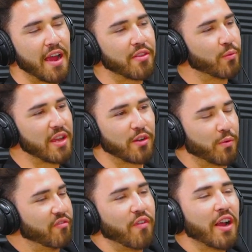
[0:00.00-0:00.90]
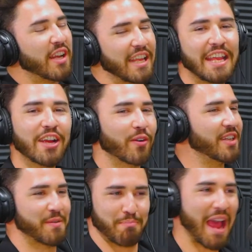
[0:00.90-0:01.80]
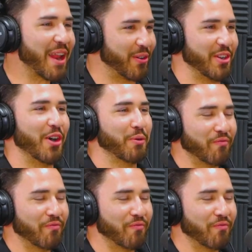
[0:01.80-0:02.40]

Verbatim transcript: Either way, though, we're fucking here. It doesn't matter, y'all.